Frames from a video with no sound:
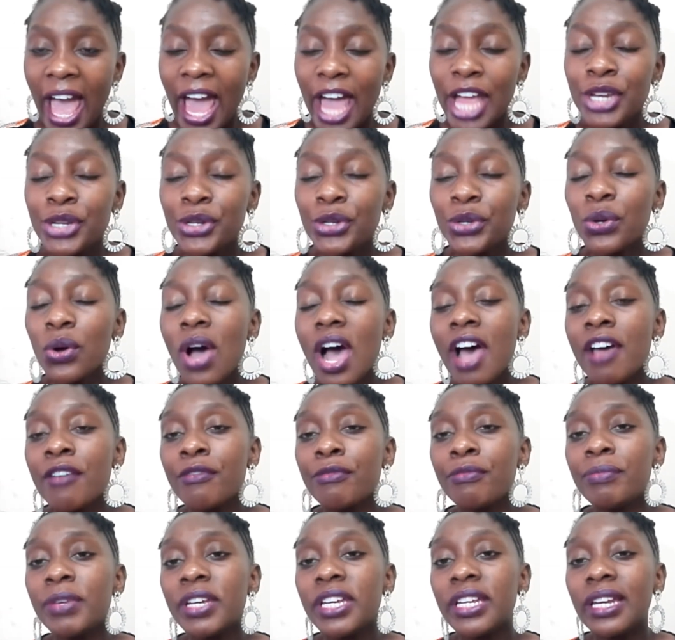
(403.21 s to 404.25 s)
And you know,
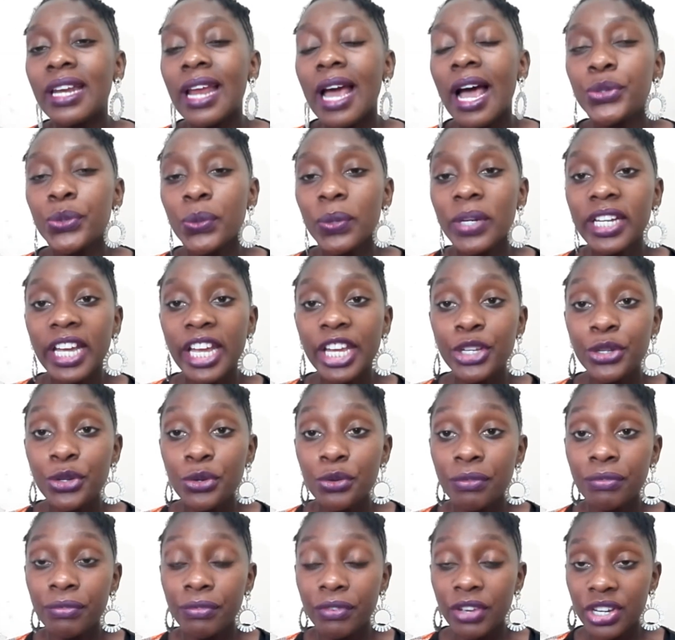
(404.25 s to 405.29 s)
I've been doing a
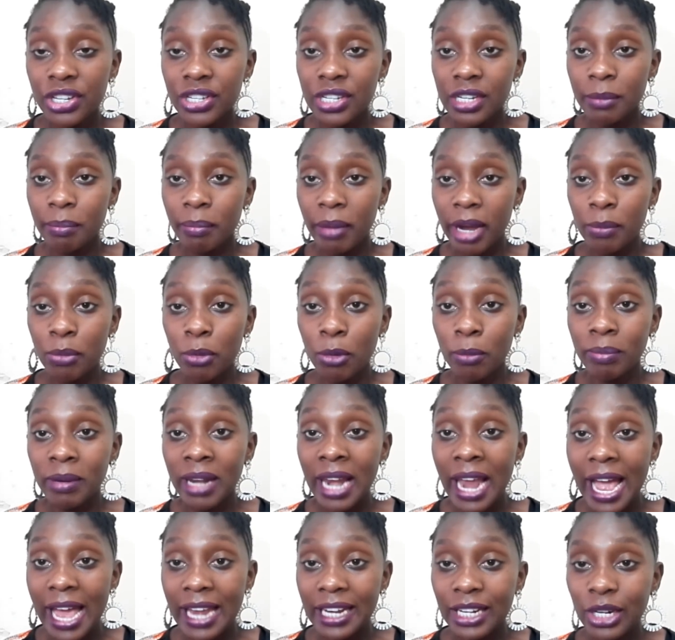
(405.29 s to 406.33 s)
YouVersion Bible
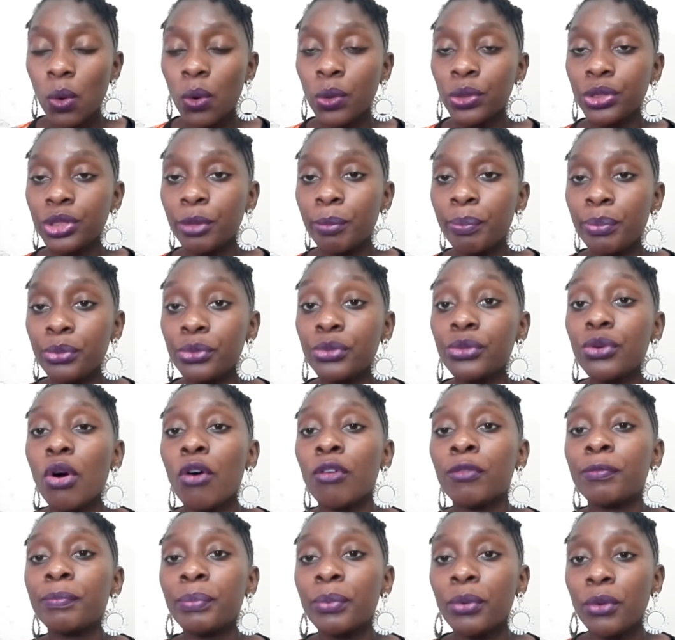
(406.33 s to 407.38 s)
plan on the book
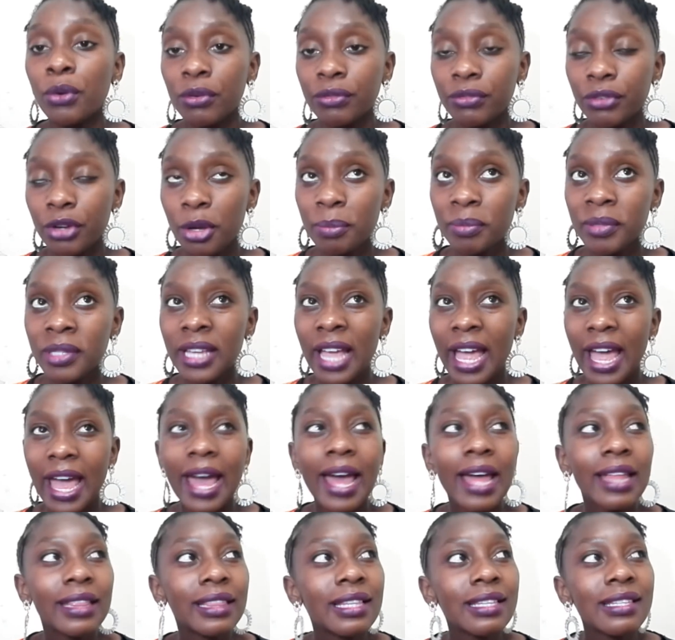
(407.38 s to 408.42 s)
of Proverbs,
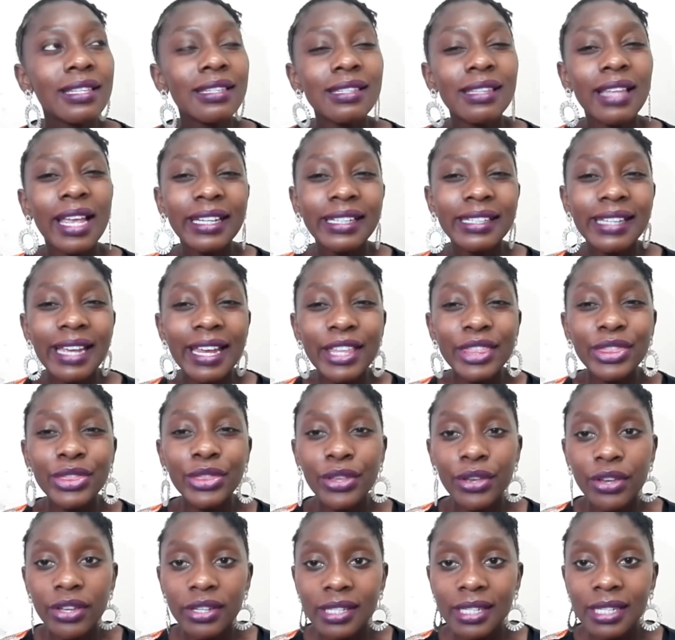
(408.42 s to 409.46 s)
and this is like day
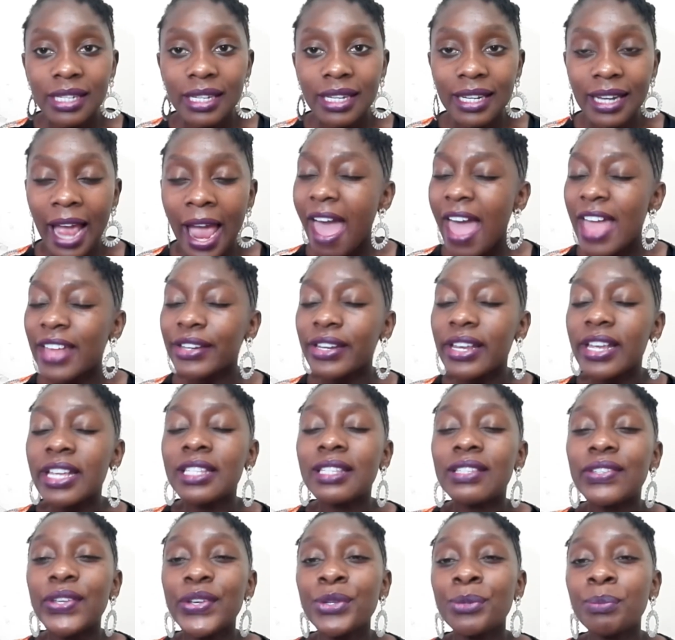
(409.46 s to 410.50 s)
13, and
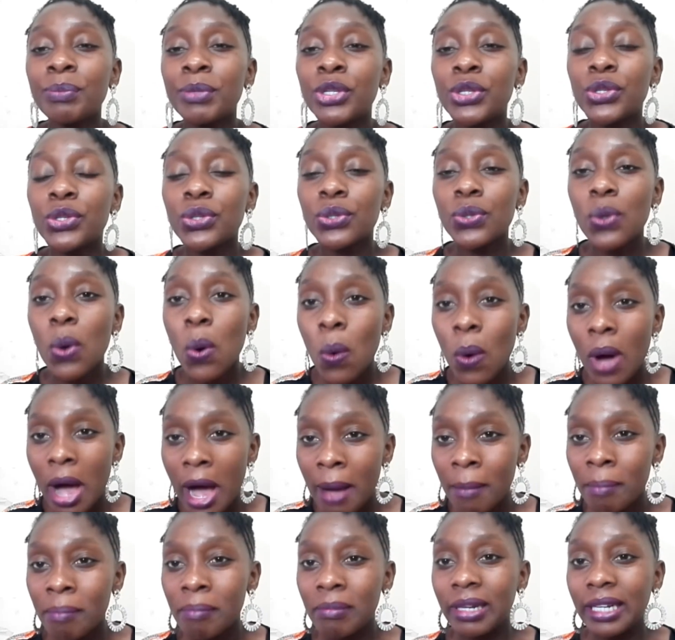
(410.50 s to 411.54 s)
it's just been so
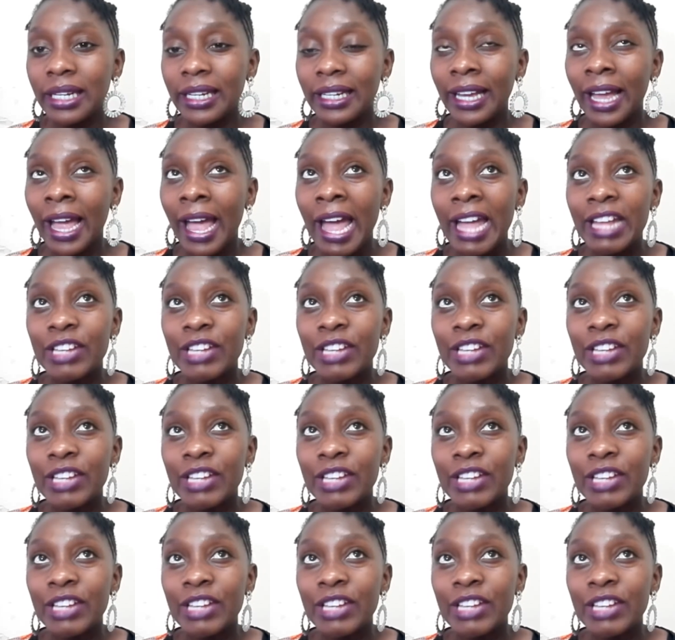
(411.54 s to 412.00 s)
humbling.